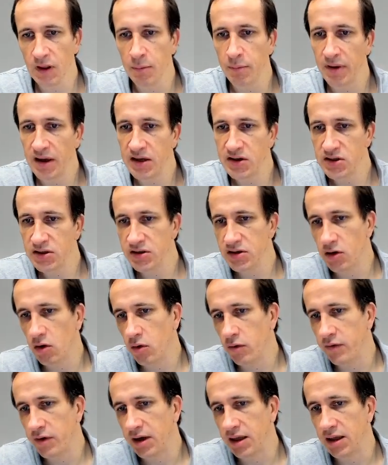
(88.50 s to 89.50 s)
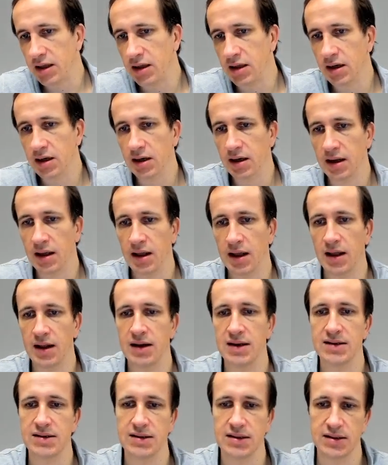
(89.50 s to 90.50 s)
pages over here
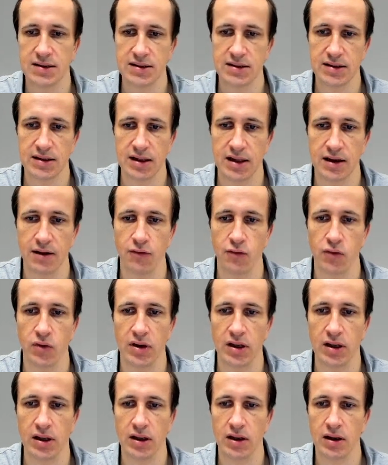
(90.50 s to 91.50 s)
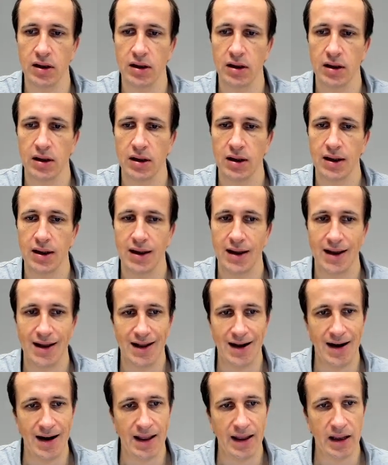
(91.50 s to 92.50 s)
listed, and if we
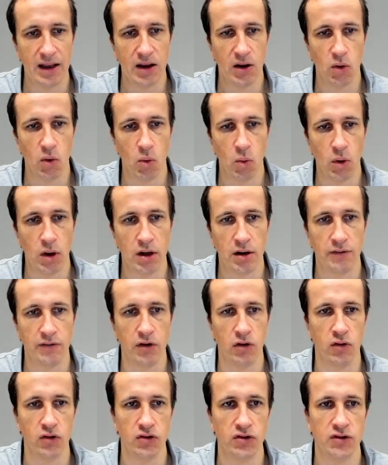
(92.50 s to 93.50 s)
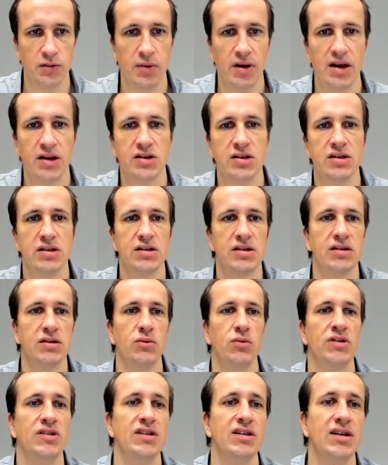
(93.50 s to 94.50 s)
link one of those pages,
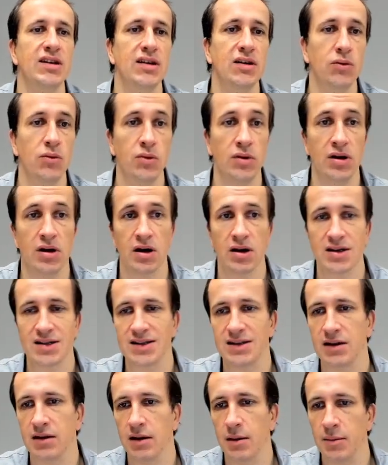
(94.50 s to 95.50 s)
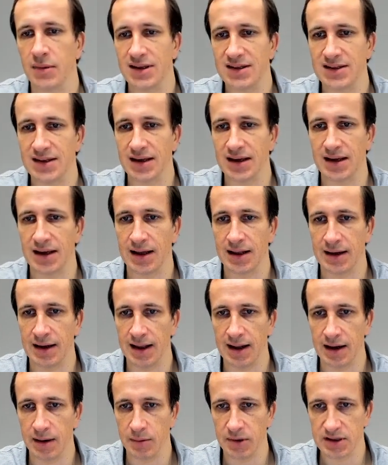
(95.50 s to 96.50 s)
we see we are still missing an
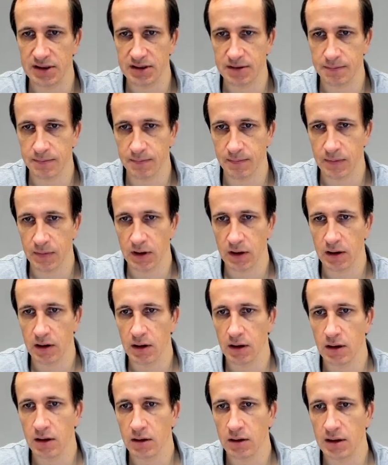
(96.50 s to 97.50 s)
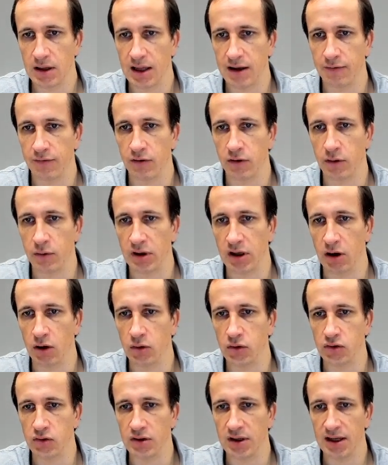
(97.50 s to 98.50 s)
element. Therefore, we go
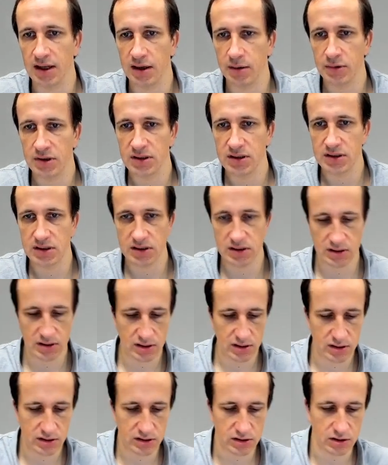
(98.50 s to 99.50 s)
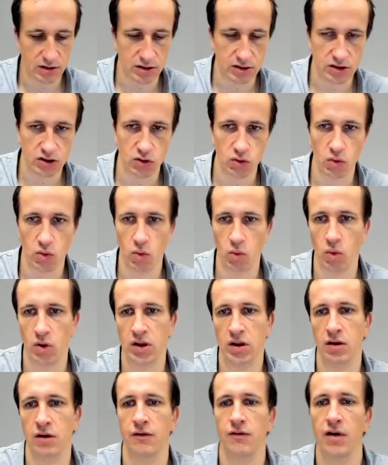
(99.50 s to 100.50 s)
to the elements, search
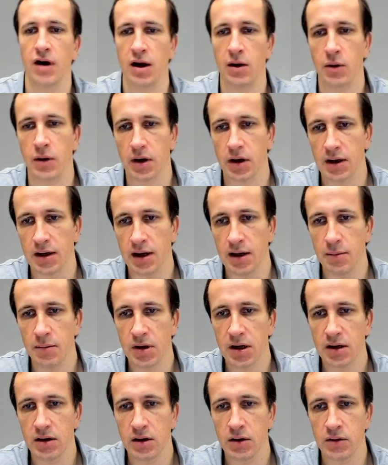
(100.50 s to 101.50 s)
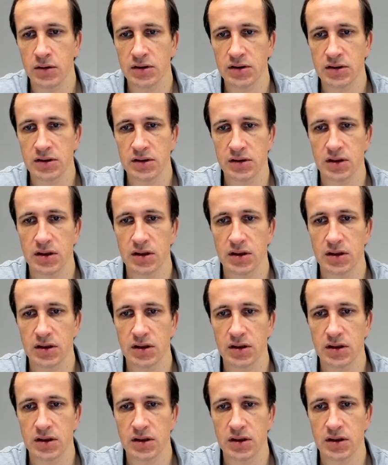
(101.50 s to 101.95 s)
one of our Nimbra nodes,